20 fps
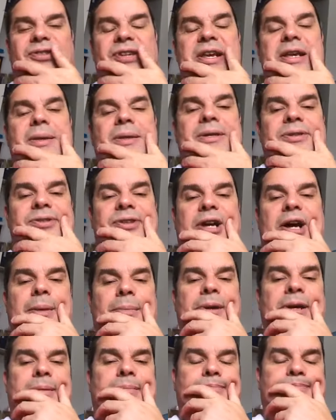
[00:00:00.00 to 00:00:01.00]
seeing this
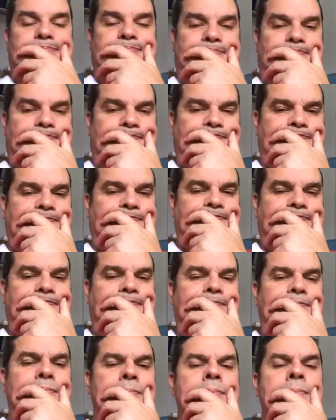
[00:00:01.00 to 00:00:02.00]
coming
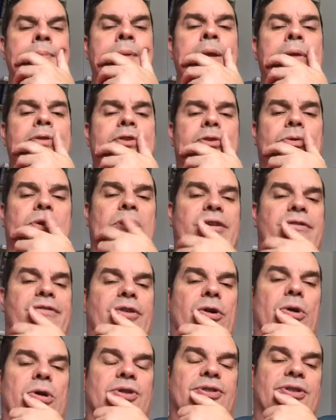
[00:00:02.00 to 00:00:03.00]
to really
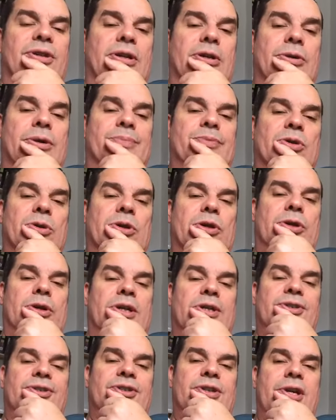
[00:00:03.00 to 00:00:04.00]
focus on
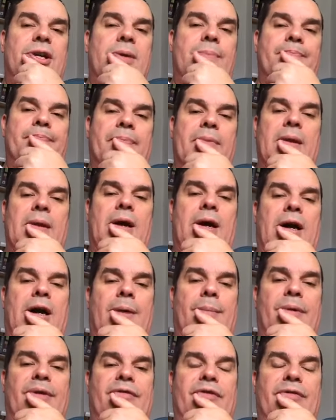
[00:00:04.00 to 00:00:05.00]
cryptocurrency.
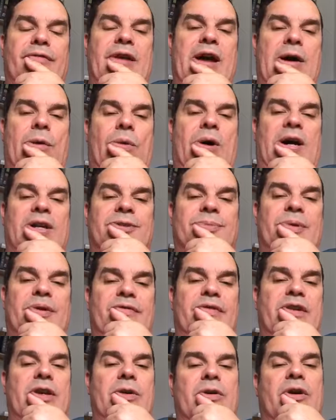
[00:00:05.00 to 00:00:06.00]
Um, if you've not watched
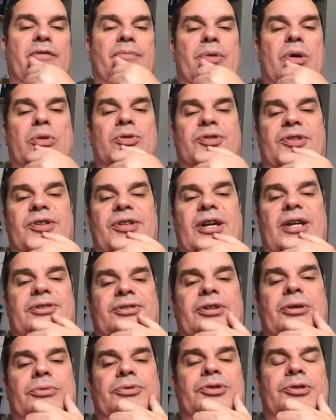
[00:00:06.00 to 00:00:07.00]
my video I posted
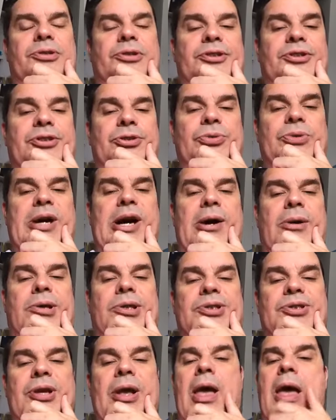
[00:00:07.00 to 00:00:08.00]
yesterday, it was nearly two
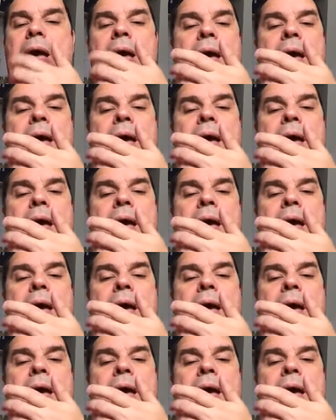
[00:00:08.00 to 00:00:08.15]
hours.